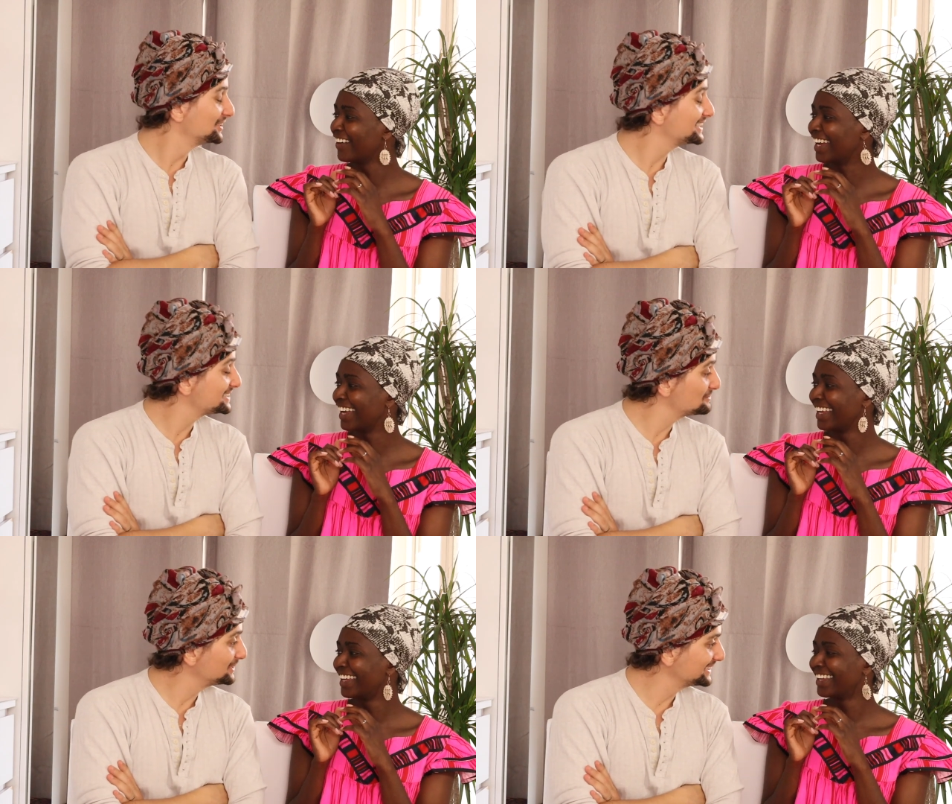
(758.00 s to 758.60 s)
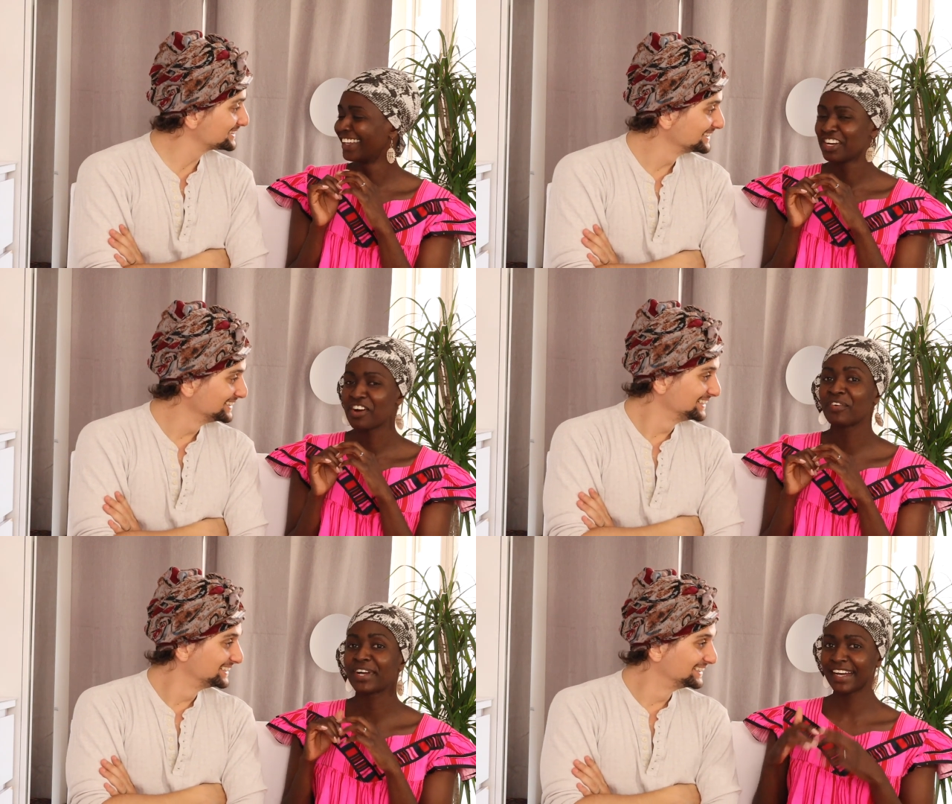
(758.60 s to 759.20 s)
Speaker 1: What does it mean?
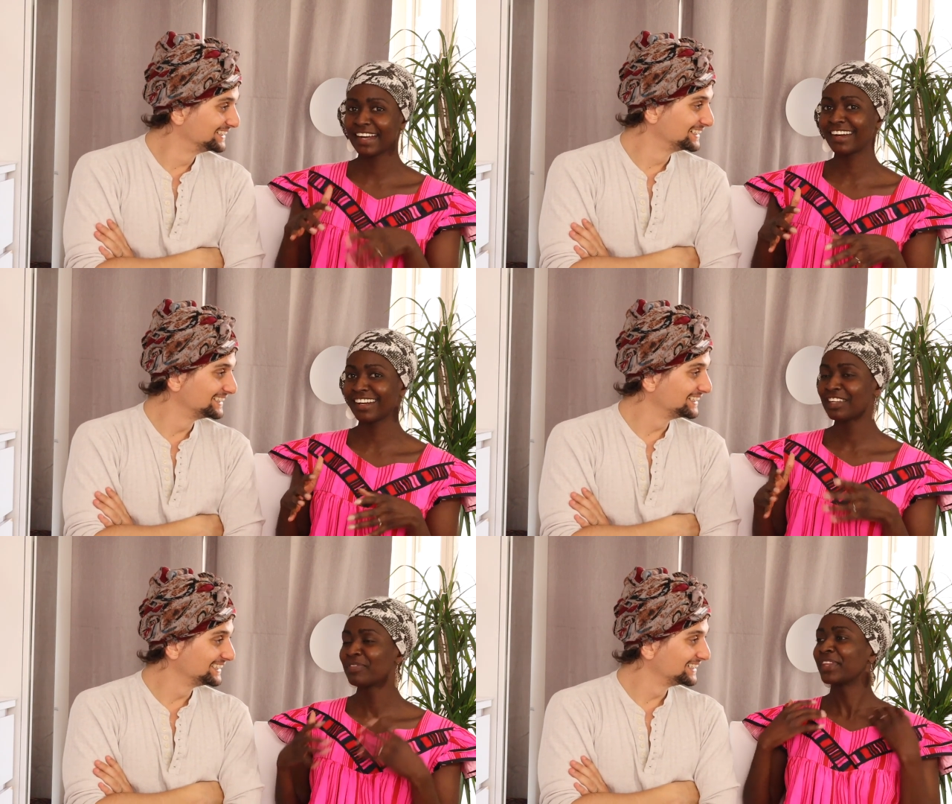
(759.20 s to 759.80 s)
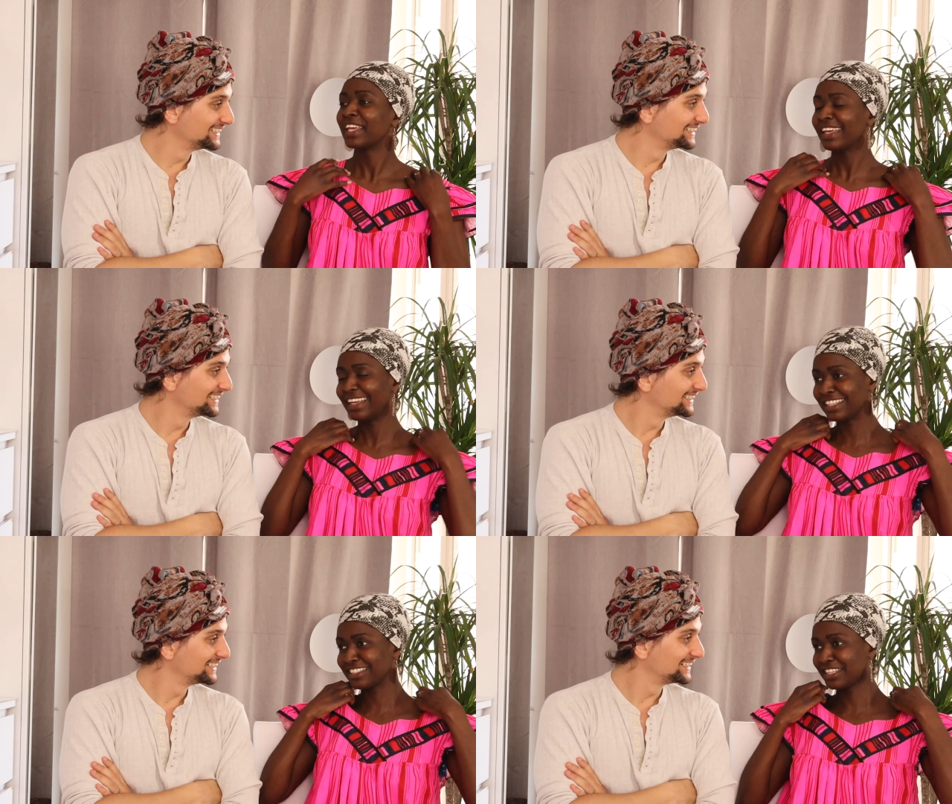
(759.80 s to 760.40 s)
Speaker 2: Omkaga.
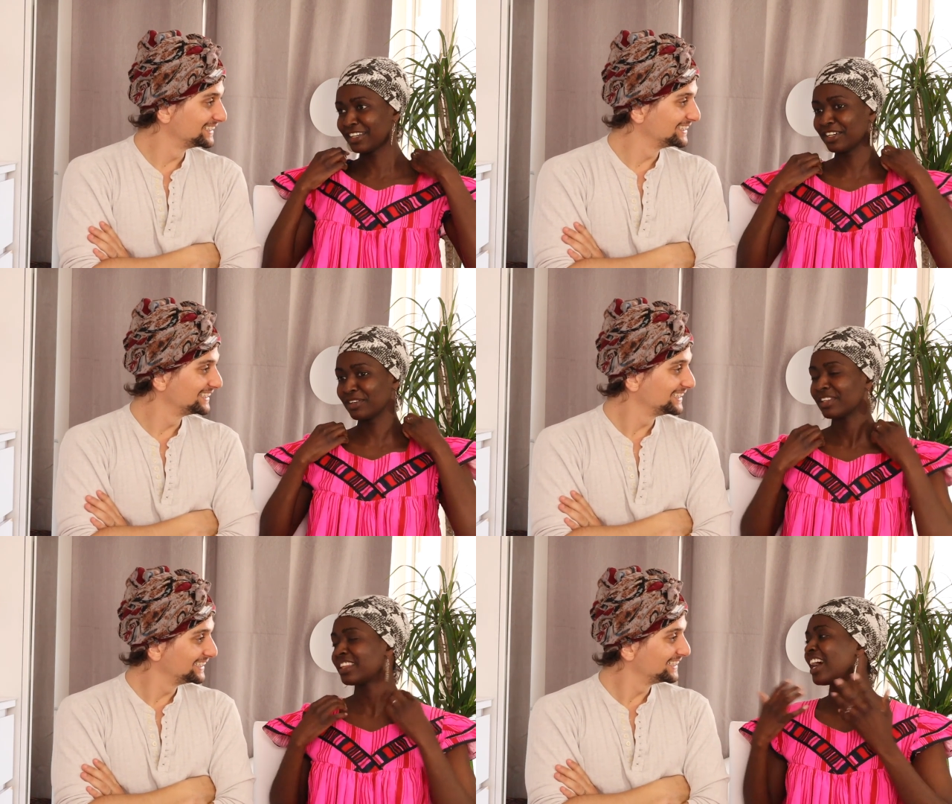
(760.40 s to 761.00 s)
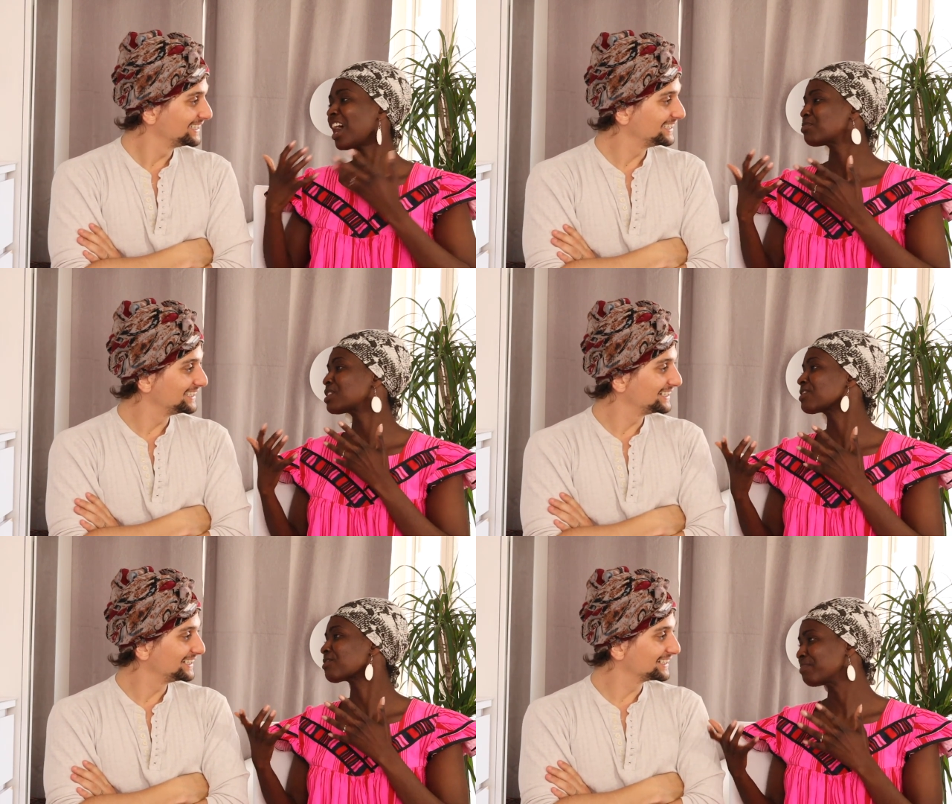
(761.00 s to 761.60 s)
It's uh, the
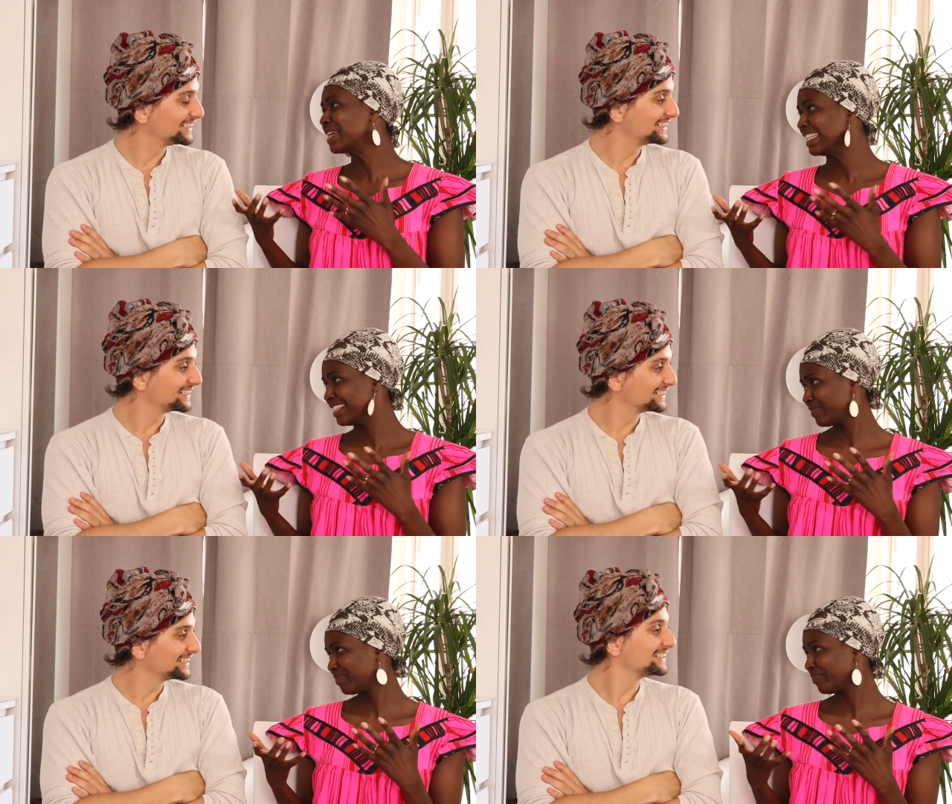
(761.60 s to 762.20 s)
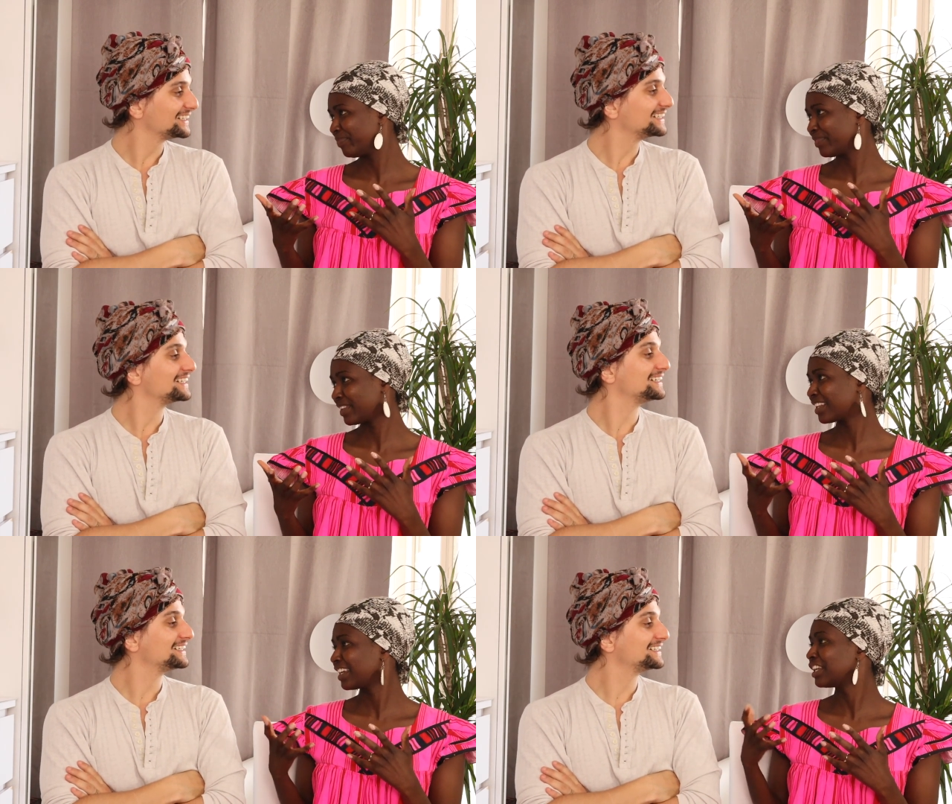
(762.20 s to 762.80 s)
absence of meat.
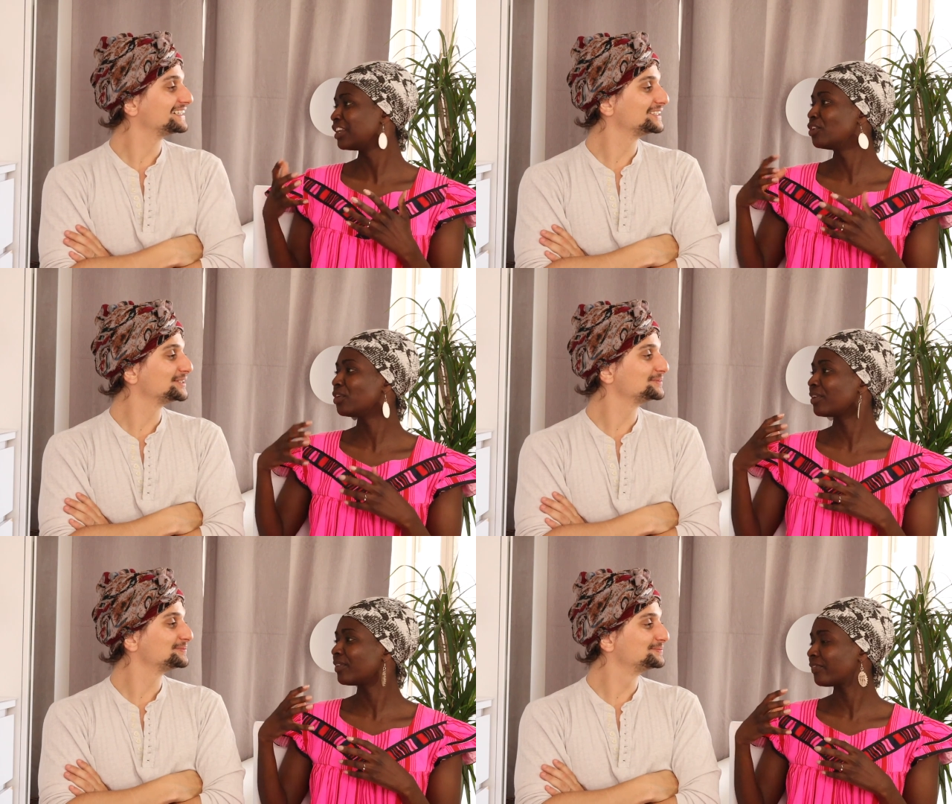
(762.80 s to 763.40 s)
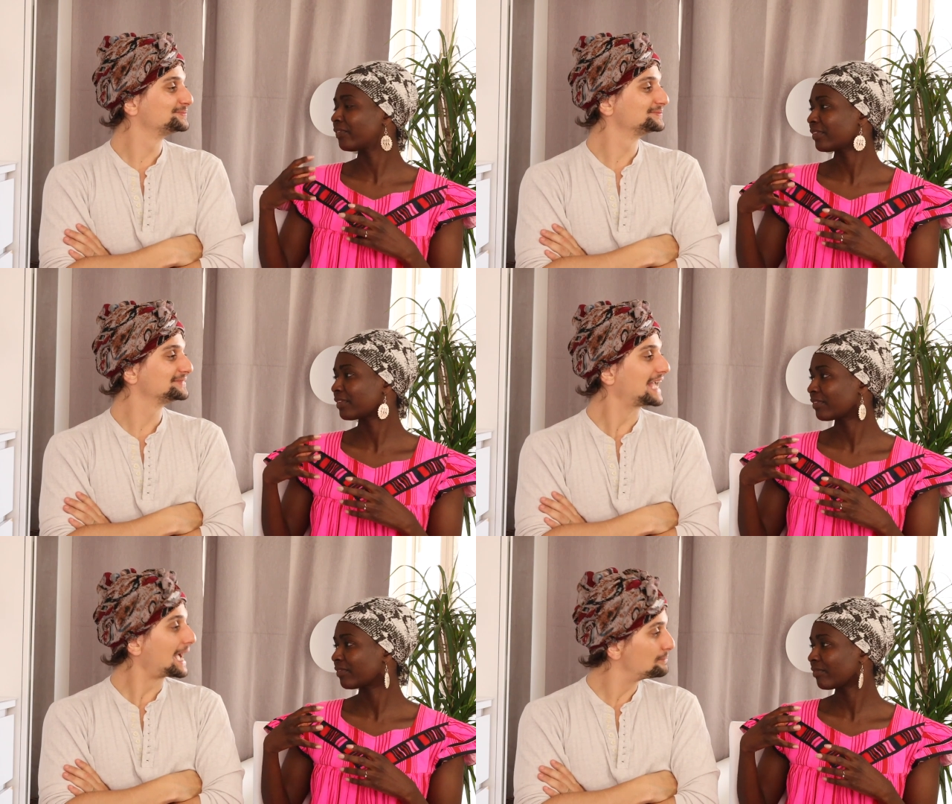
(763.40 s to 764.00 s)
Uh,
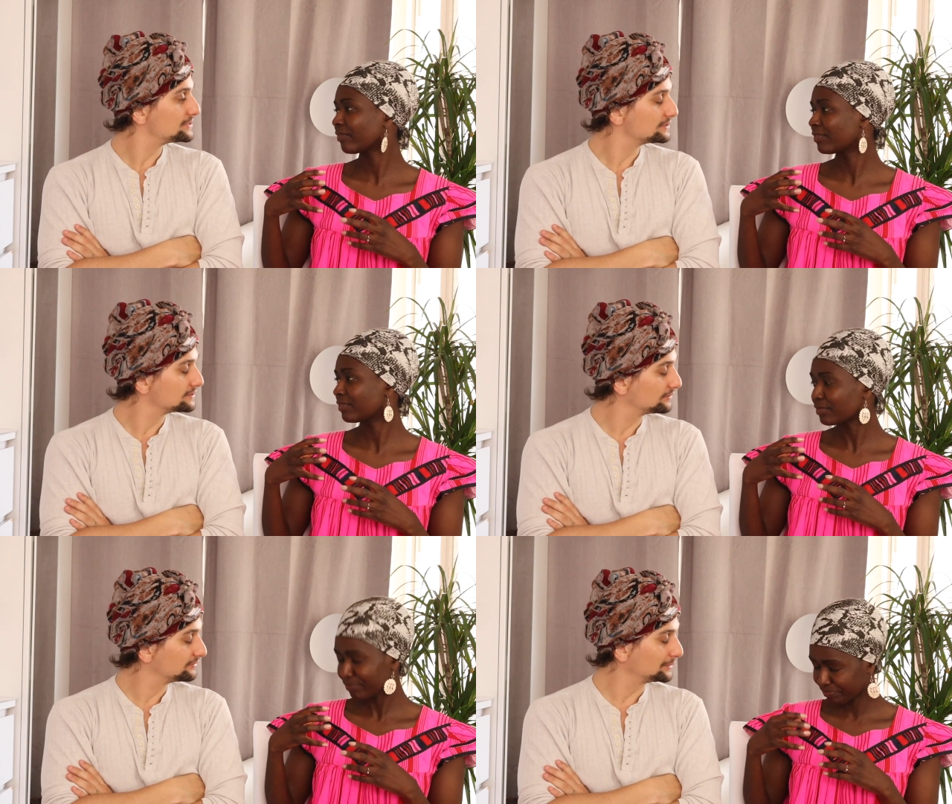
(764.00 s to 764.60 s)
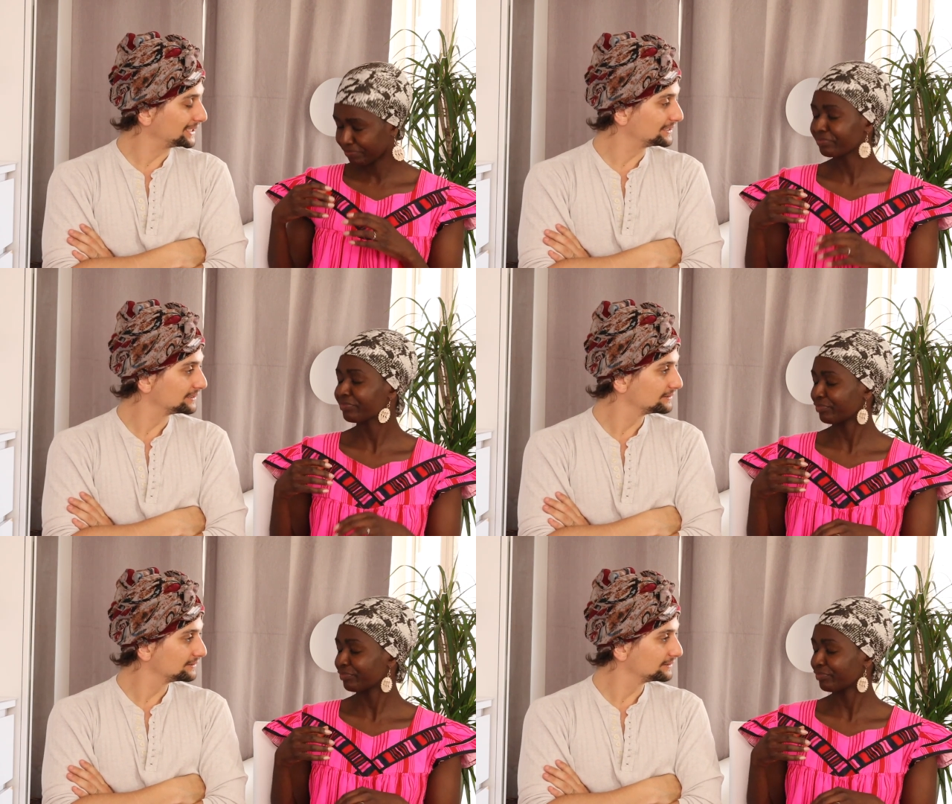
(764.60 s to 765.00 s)
Speaker 1: the absence of meat.